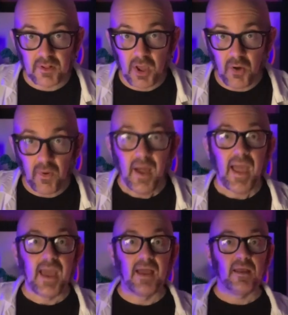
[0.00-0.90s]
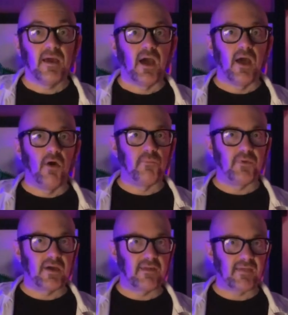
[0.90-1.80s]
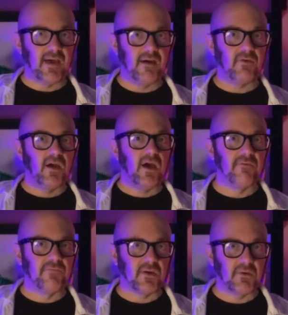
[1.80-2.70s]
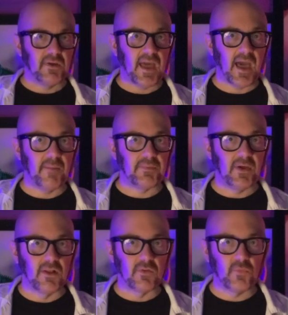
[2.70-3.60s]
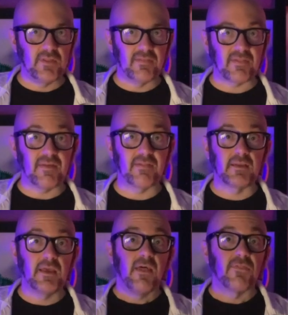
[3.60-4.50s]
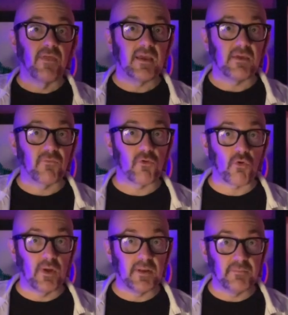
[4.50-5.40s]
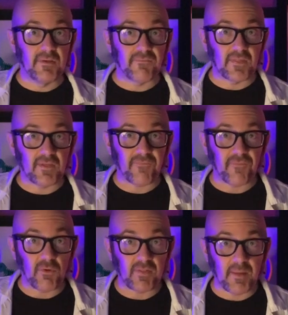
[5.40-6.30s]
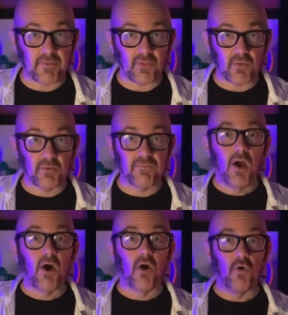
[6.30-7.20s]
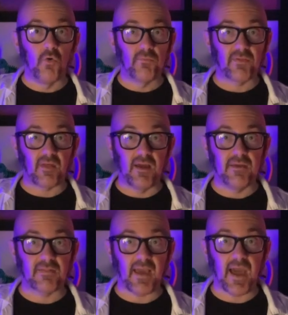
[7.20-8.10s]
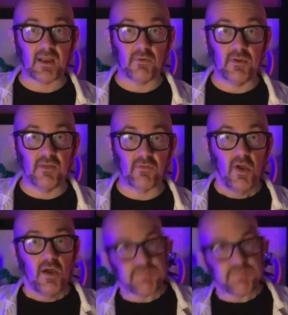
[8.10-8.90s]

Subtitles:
below, and I hope you guys have a very happy Halloween season. Thank you for joining me for this first episode of Home Science Hackeries.